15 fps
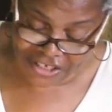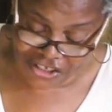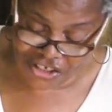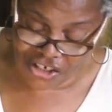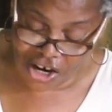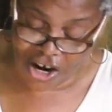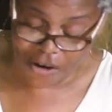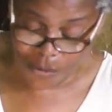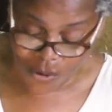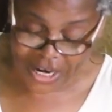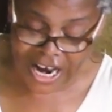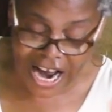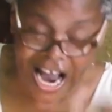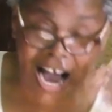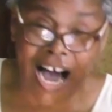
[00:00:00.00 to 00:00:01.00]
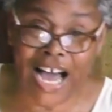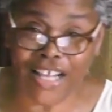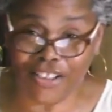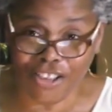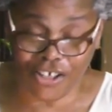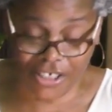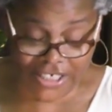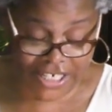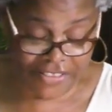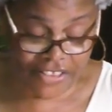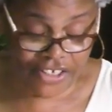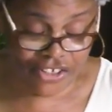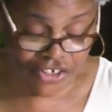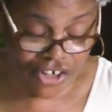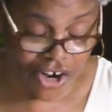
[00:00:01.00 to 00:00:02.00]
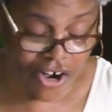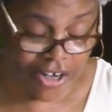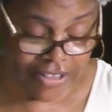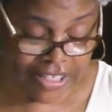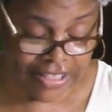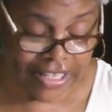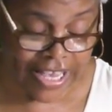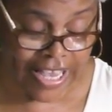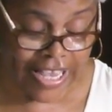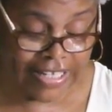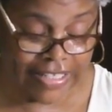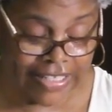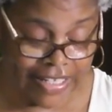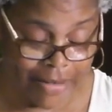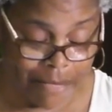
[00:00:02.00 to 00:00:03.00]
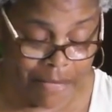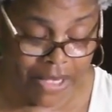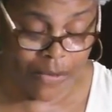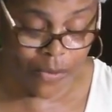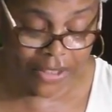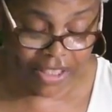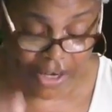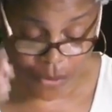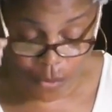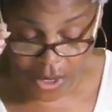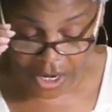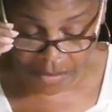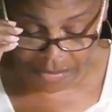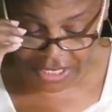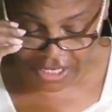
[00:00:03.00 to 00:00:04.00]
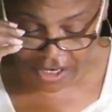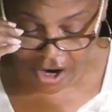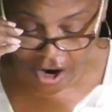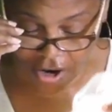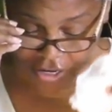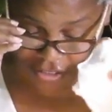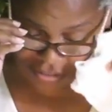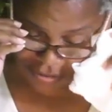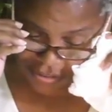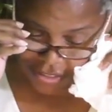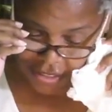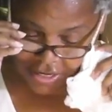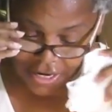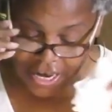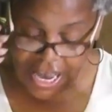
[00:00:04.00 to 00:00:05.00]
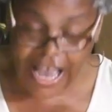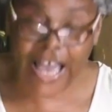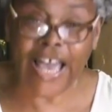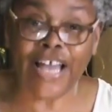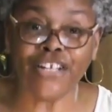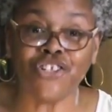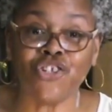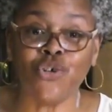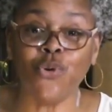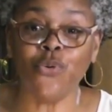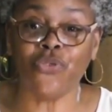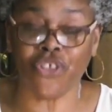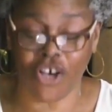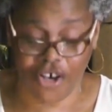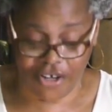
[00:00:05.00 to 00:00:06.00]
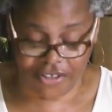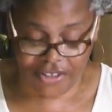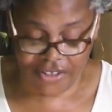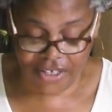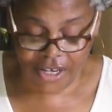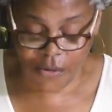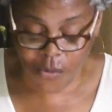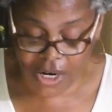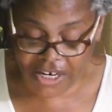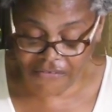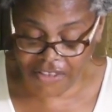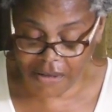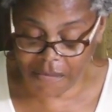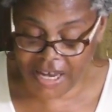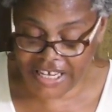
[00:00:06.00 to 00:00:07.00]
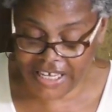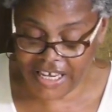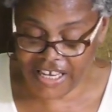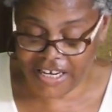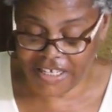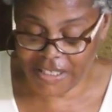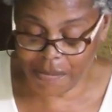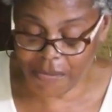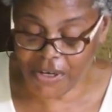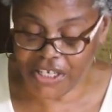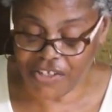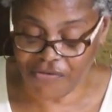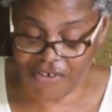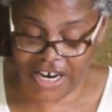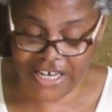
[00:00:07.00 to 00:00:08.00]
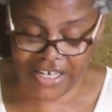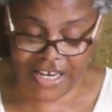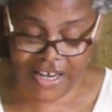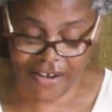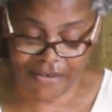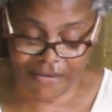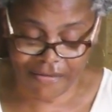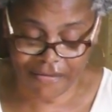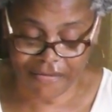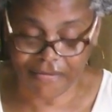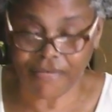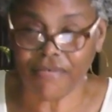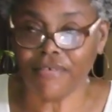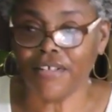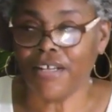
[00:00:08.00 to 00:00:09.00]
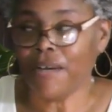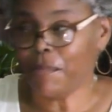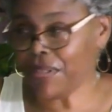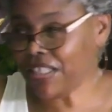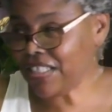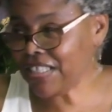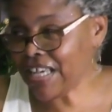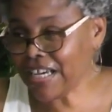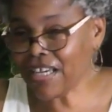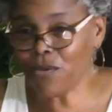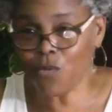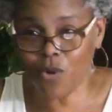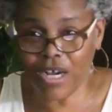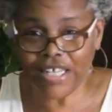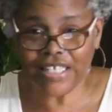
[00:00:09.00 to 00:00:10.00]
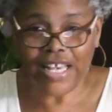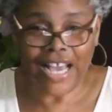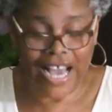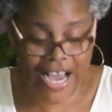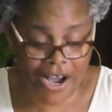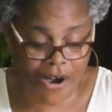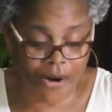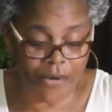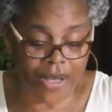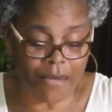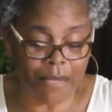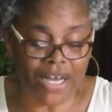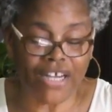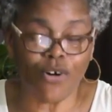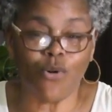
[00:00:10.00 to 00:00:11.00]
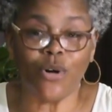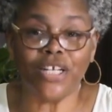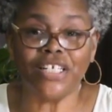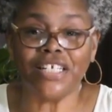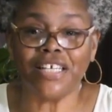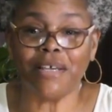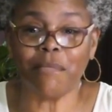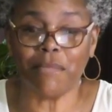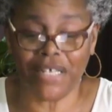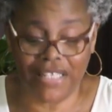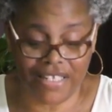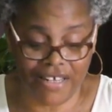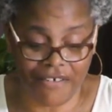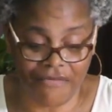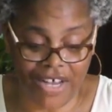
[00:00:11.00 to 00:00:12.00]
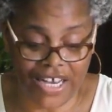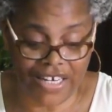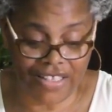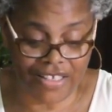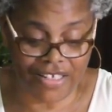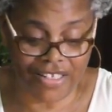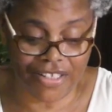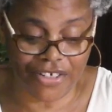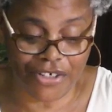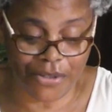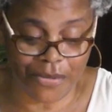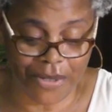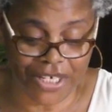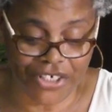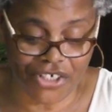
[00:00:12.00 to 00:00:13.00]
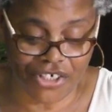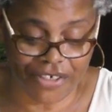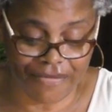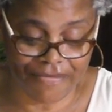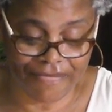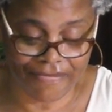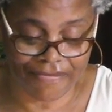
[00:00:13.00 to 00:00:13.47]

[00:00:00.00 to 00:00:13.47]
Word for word: this dog, when I looked at this dog that they had sent me with their well meaning hearts, I had two thoughts, and one of them I can't express right now. But the second was, how am I going to get myself out of this situation?